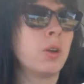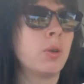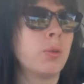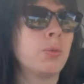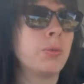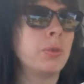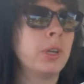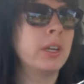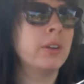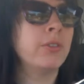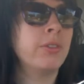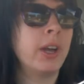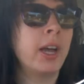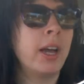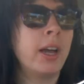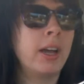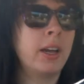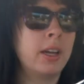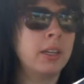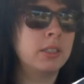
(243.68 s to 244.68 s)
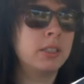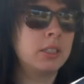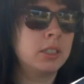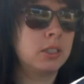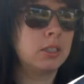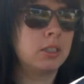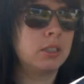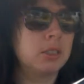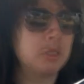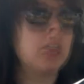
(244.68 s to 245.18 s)
We have had
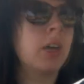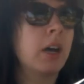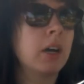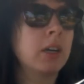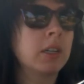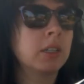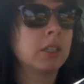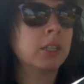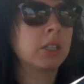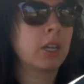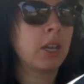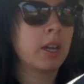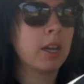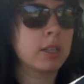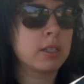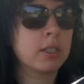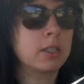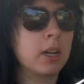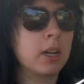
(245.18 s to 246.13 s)
large case